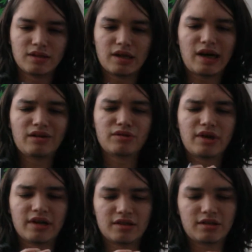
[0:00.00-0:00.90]
Now, I don't know
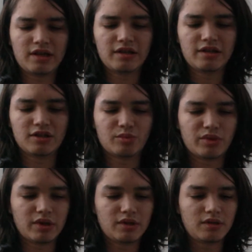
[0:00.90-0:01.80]
how to say this,
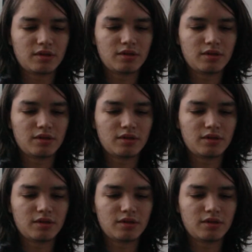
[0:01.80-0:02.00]
but